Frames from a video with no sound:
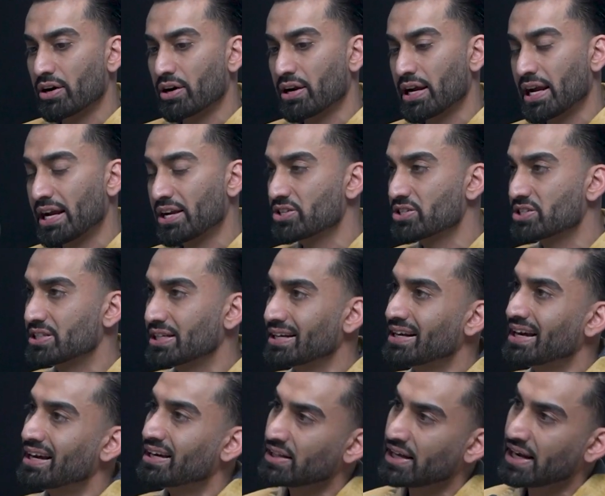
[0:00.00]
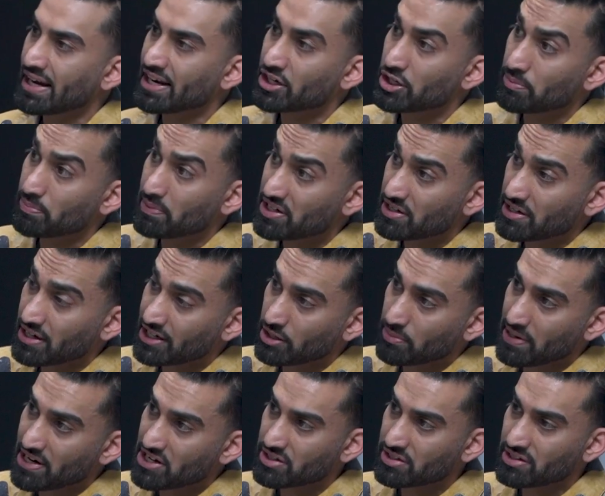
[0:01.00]
agency in LA,
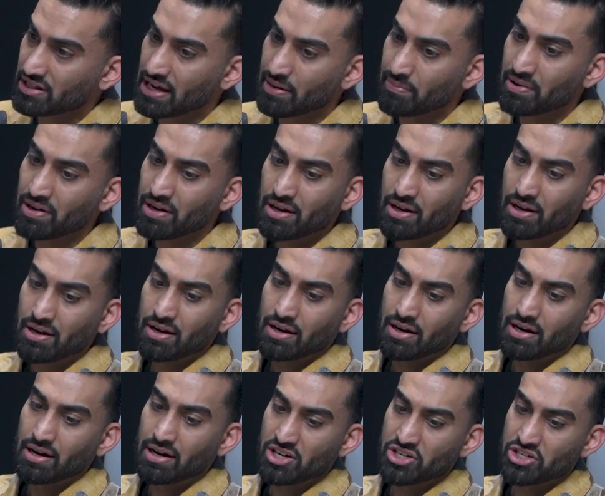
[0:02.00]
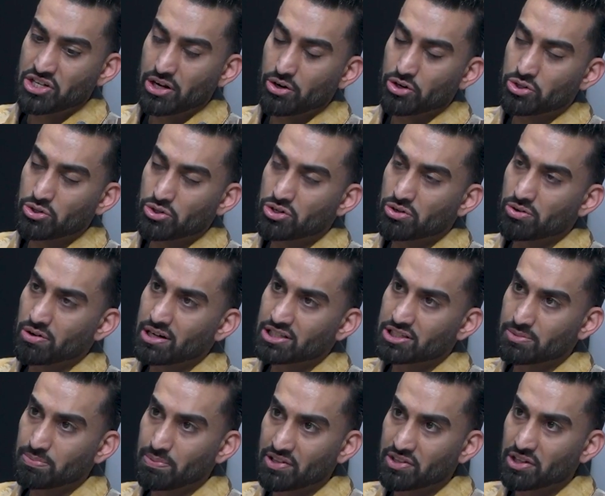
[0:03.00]
Incubation Lab. Shout out to Jerron
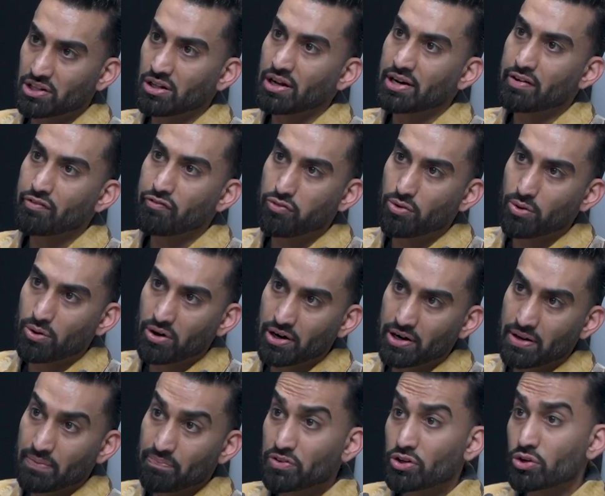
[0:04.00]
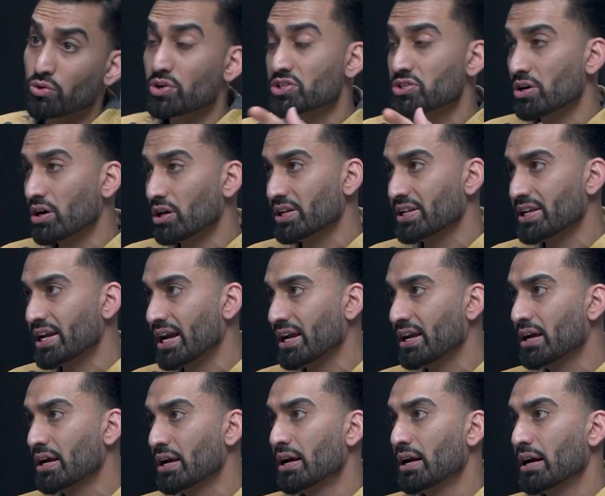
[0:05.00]
Smith, Alani Ford, Chris Holiday.
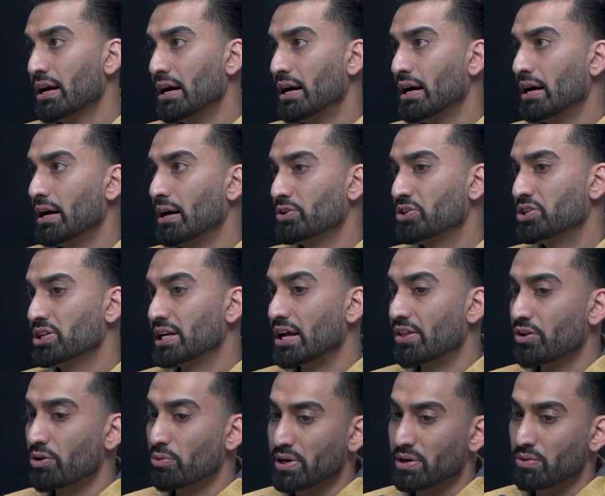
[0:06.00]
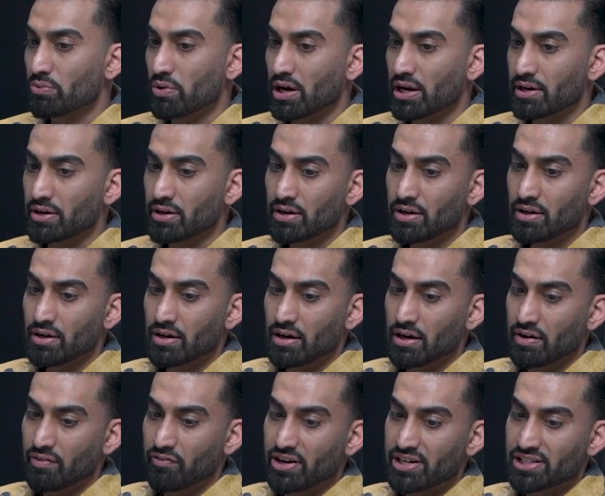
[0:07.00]
Together we run
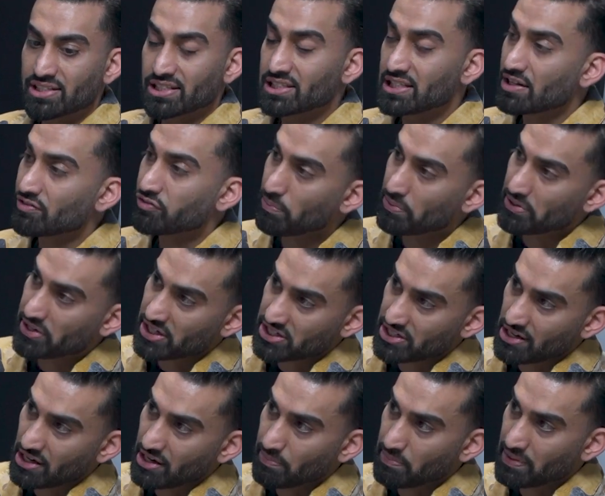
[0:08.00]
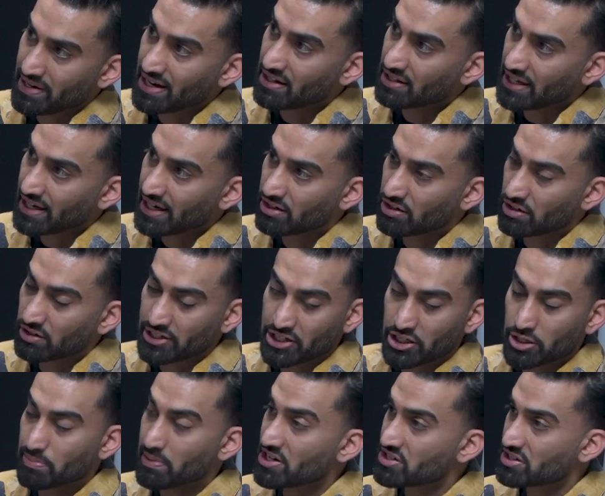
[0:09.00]
a very successful production hub in LA called
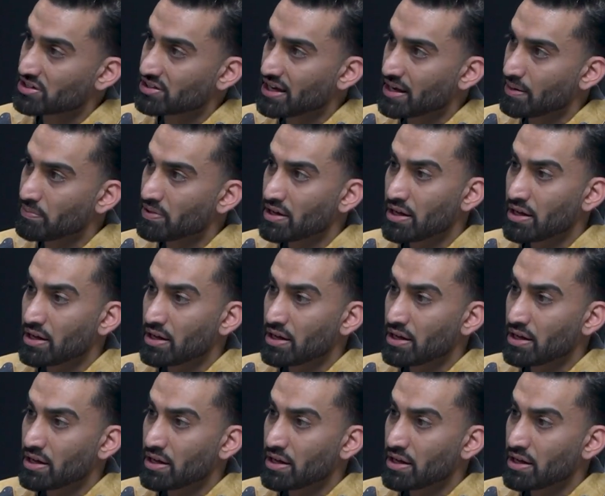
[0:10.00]
Incubation Lab,